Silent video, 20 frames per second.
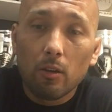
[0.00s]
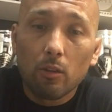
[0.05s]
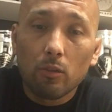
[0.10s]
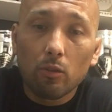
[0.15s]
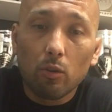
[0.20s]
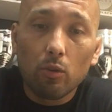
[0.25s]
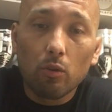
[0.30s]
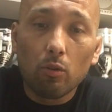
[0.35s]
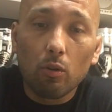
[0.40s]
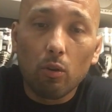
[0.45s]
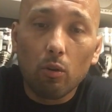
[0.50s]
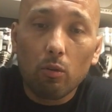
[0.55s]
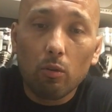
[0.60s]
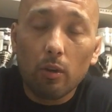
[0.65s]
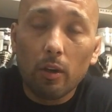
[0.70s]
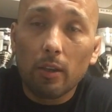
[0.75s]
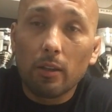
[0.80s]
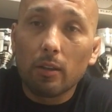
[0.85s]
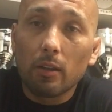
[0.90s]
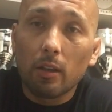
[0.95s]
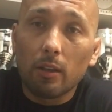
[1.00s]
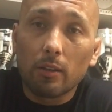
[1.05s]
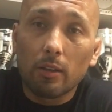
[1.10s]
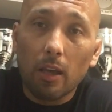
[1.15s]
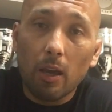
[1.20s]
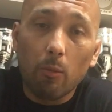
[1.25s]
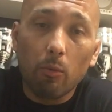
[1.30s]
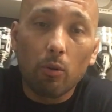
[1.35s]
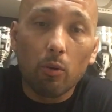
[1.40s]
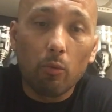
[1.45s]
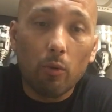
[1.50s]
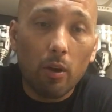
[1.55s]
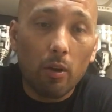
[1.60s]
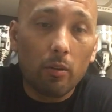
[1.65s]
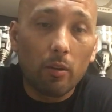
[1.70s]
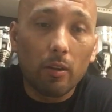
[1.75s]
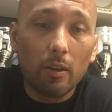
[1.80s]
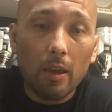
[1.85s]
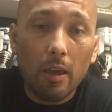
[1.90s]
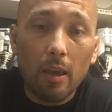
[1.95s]
so, you know, I dabbled
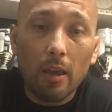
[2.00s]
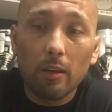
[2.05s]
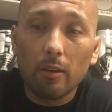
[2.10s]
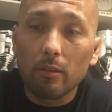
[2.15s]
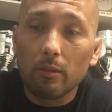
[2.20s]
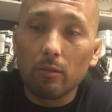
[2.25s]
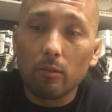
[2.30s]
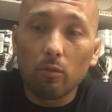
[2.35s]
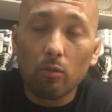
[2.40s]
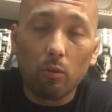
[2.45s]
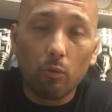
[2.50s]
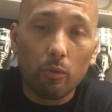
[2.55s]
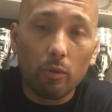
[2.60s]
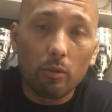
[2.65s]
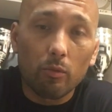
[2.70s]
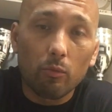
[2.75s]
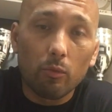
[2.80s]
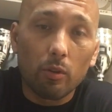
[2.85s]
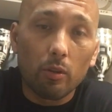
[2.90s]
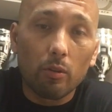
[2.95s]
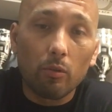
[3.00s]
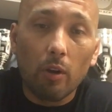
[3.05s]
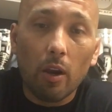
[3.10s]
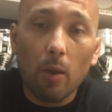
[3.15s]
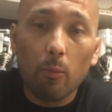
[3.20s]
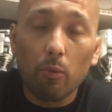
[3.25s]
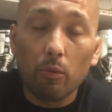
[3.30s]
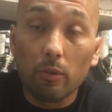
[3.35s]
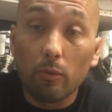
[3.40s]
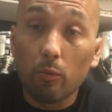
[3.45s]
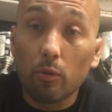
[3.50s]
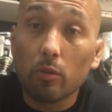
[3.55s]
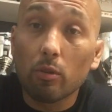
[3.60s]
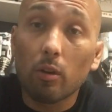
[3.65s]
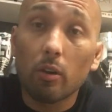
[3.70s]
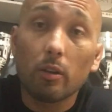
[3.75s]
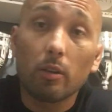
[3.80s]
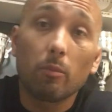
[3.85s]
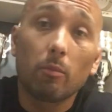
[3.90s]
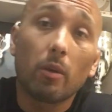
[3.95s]
around in that, and you know, we'd grapple, and then we're
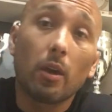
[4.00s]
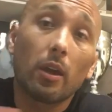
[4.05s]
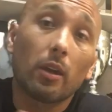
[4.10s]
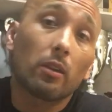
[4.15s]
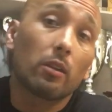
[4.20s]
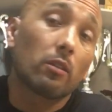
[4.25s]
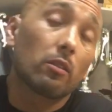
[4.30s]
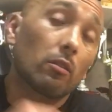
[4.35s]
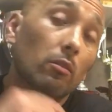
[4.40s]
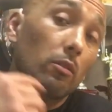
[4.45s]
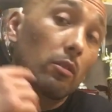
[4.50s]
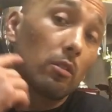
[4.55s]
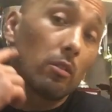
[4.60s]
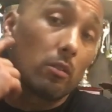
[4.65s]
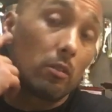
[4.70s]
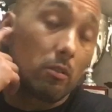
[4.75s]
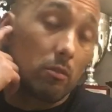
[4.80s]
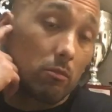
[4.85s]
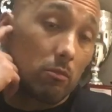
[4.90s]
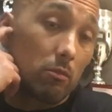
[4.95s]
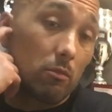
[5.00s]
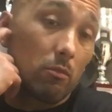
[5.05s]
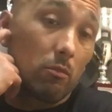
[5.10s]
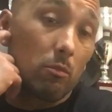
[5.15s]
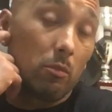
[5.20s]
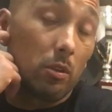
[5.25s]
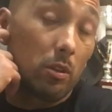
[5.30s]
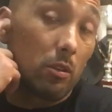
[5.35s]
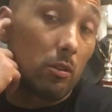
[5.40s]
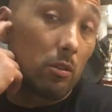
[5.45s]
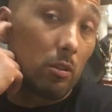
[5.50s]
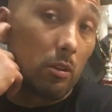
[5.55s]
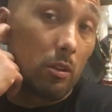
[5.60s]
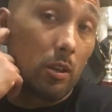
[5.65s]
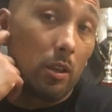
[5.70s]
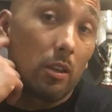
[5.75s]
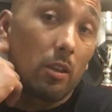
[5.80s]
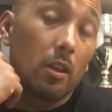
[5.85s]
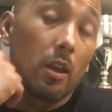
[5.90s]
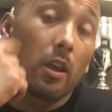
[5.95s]
talking back in the mid to
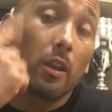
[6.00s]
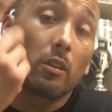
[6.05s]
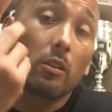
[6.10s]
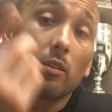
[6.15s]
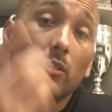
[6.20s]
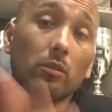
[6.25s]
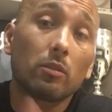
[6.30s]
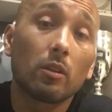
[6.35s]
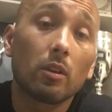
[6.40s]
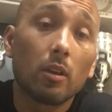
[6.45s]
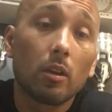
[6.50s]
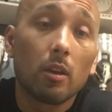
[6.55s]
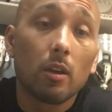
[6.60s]
late 90s,